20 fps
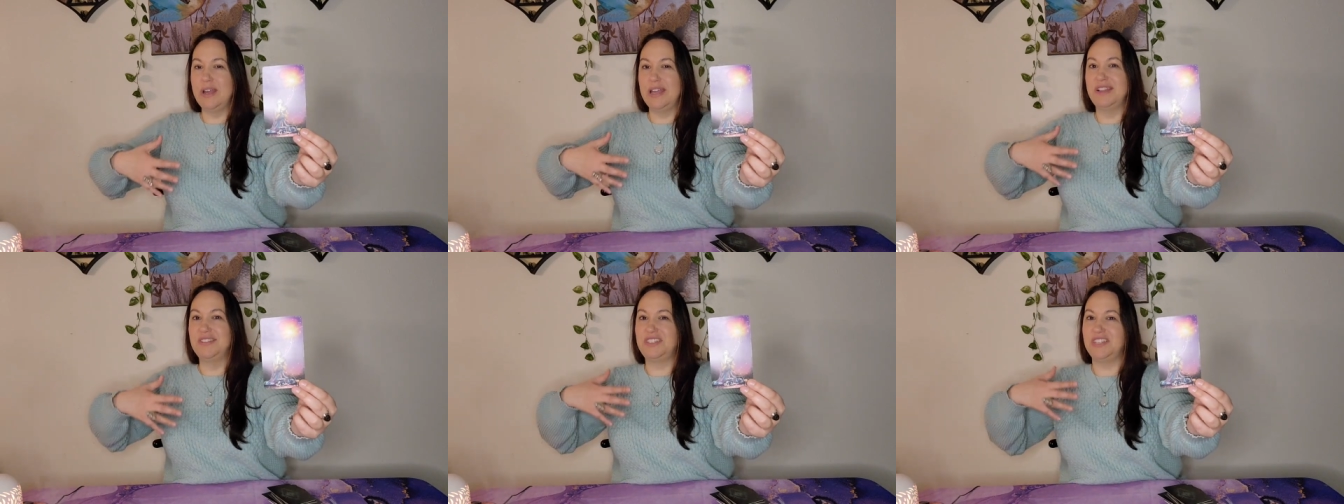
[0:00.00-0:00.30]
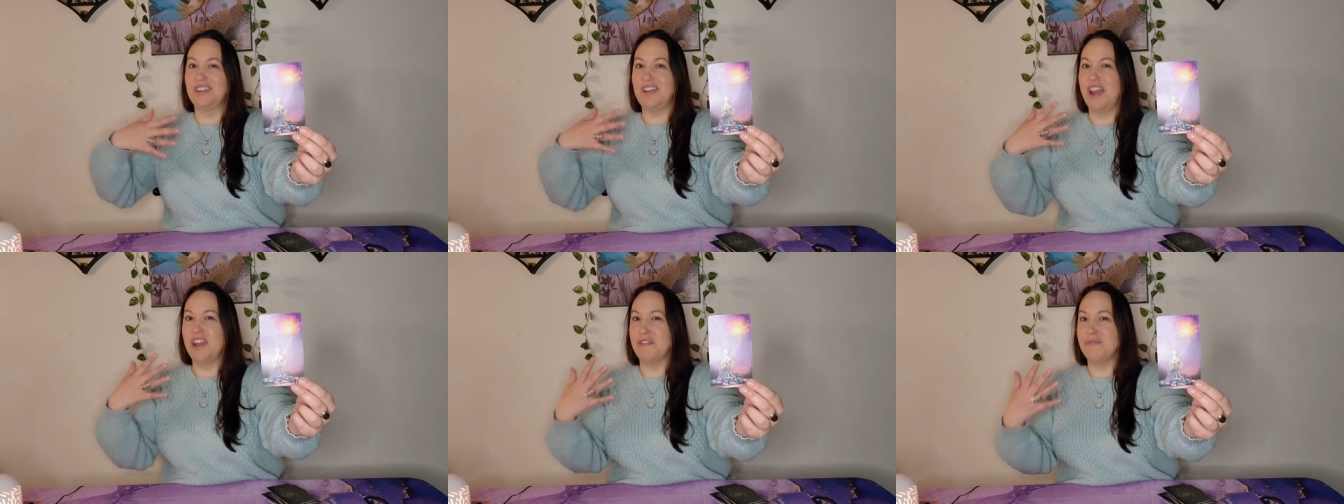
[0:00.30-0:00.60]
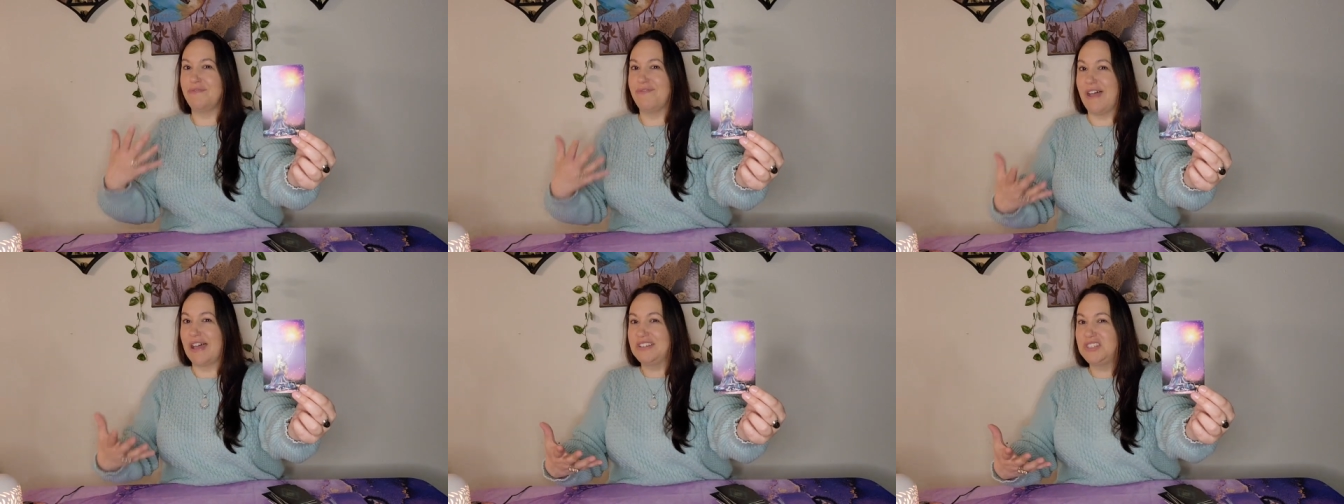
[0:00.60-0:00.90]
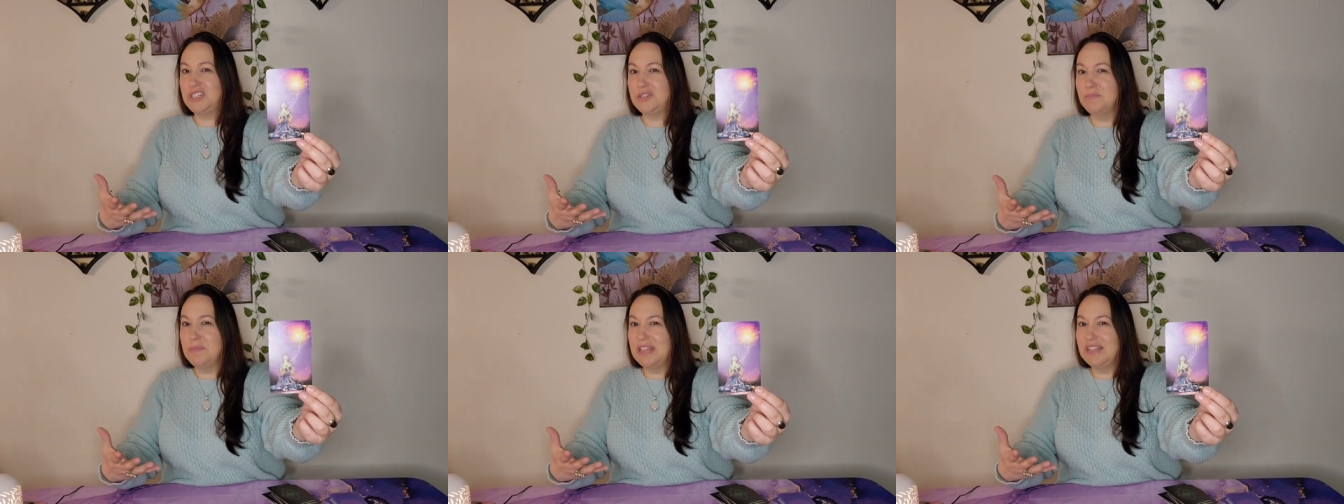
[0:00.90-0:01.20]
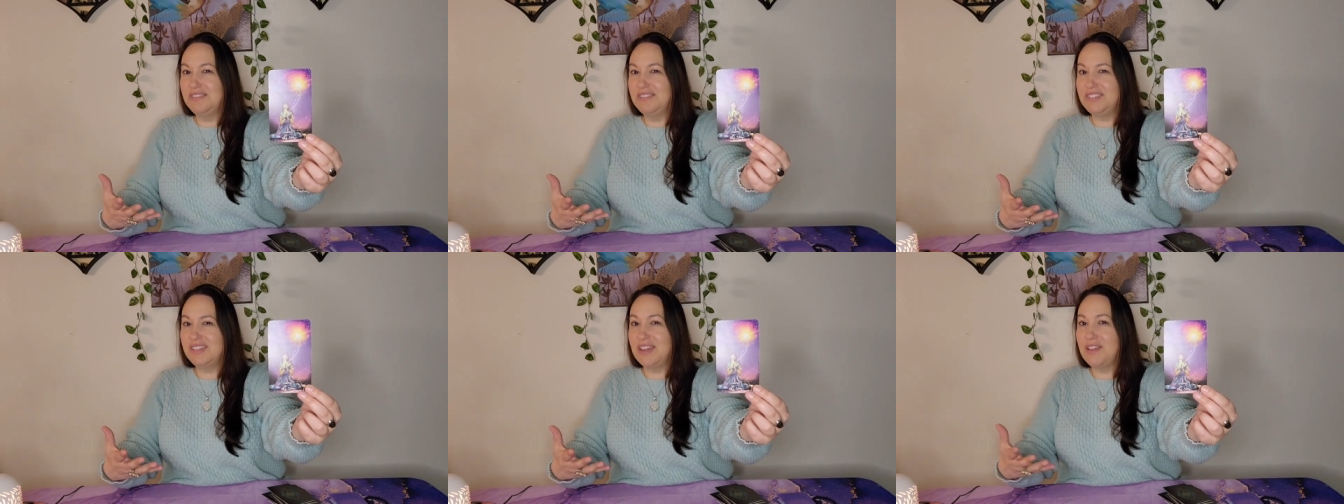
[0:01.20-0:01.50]
it's an
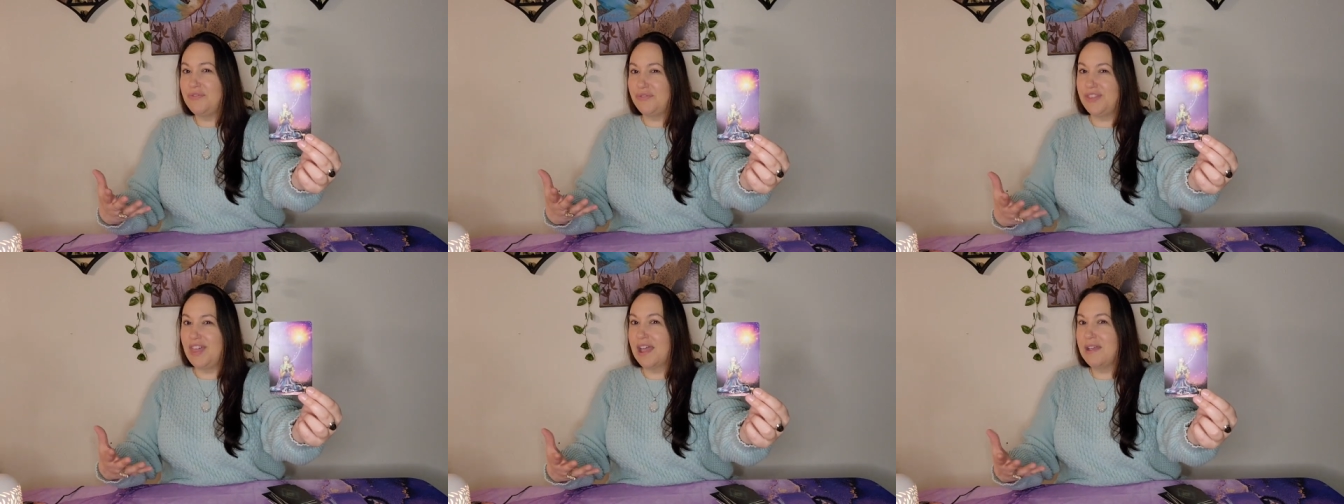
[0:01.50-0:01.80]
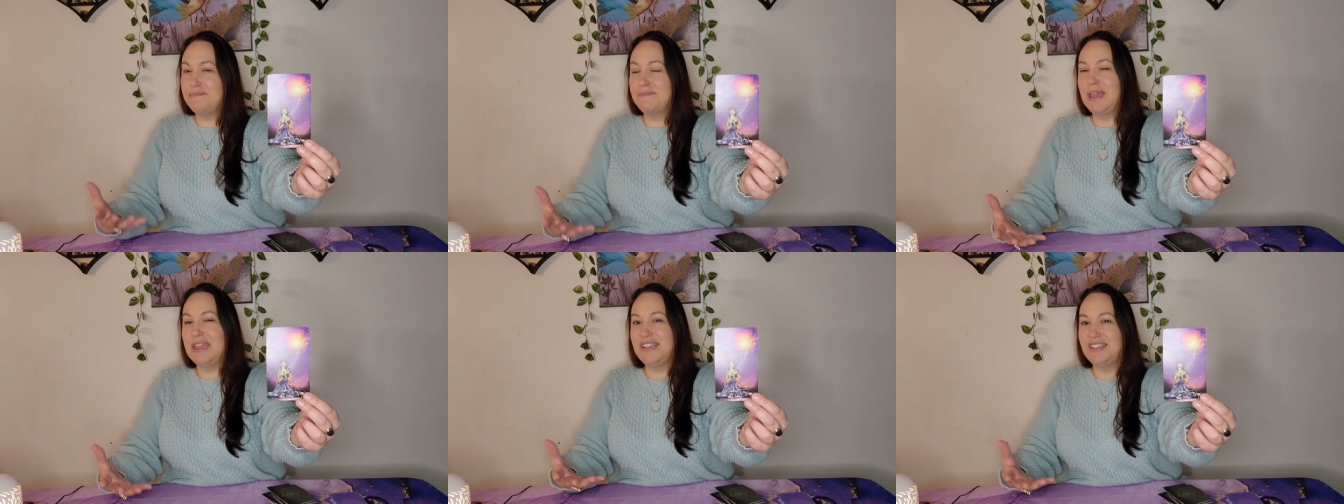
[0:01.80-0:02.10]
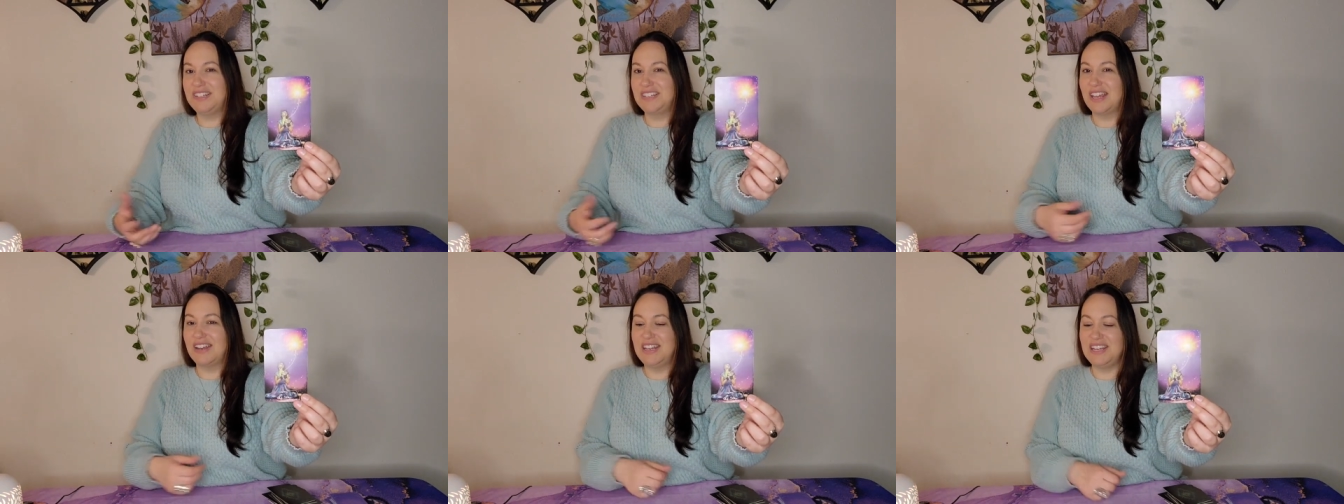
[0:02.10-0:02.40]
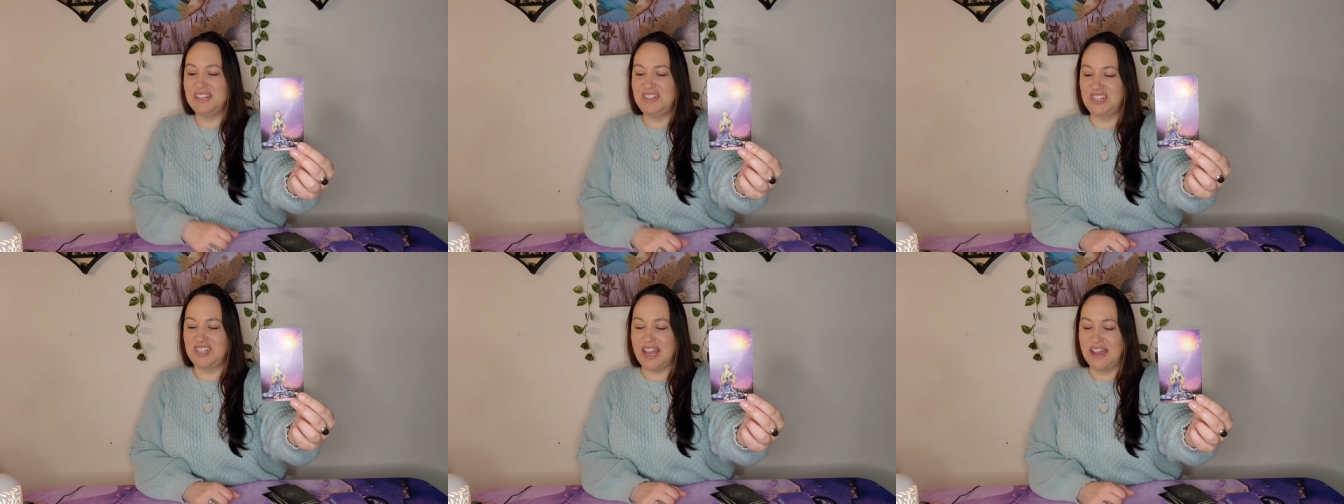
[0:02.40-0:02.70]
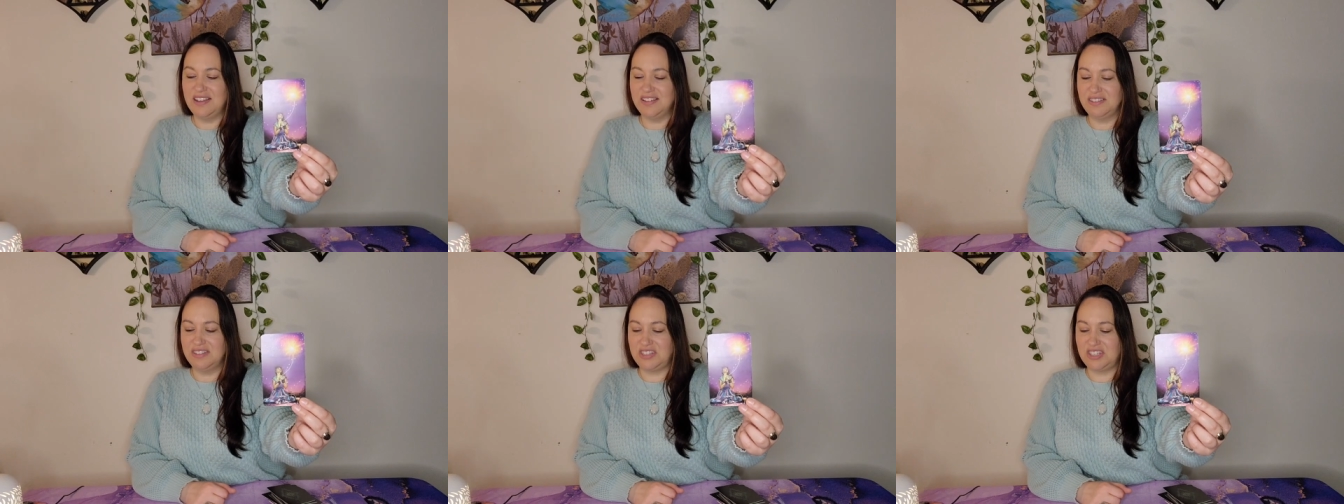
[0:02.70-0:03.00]
investment, if that makes any
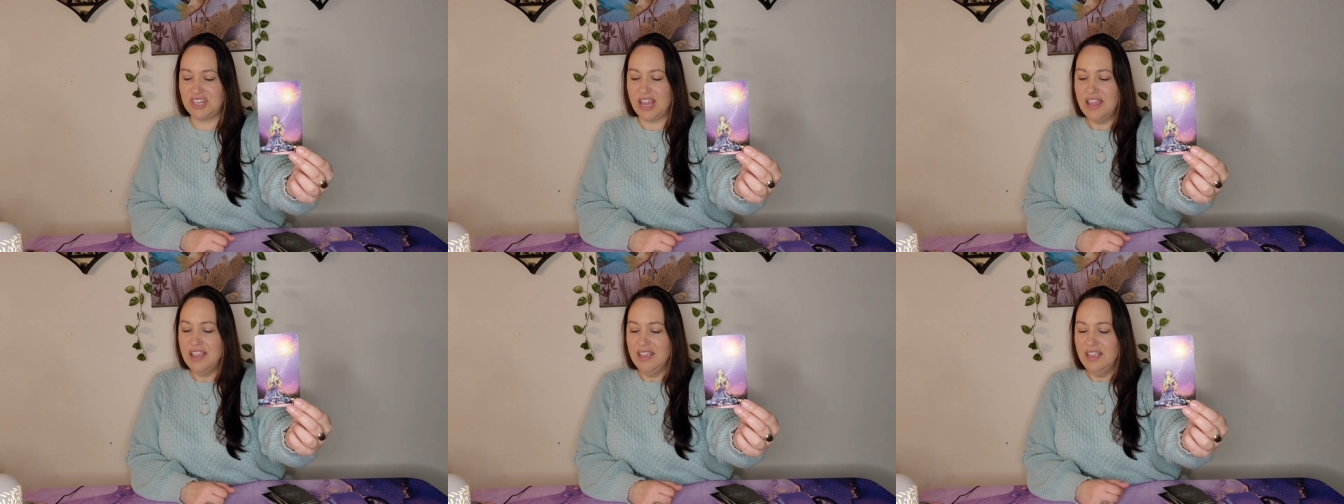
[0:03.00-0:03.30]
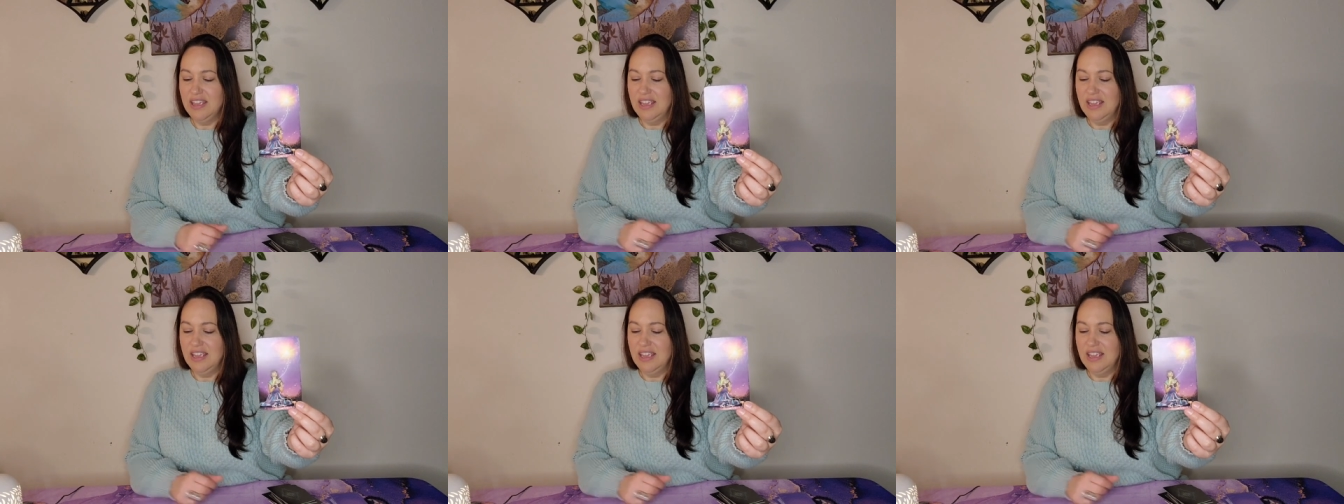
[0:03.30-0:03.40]
sense.